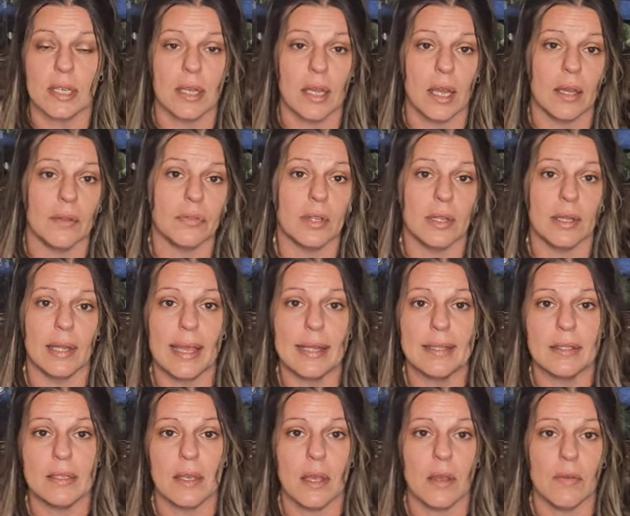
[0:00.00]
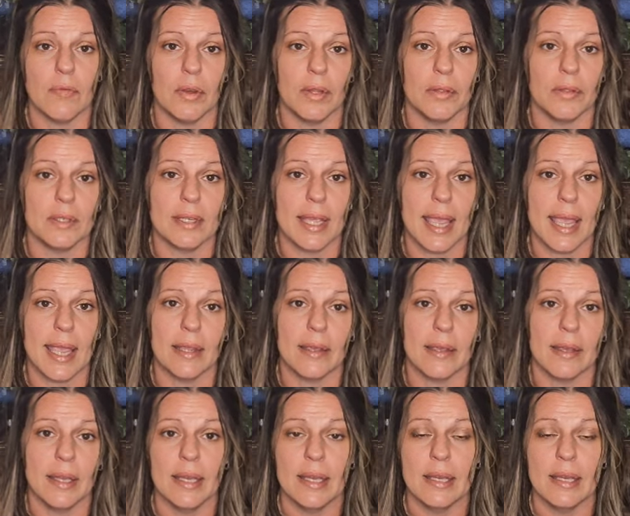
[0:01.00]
cut the lights off on the tank,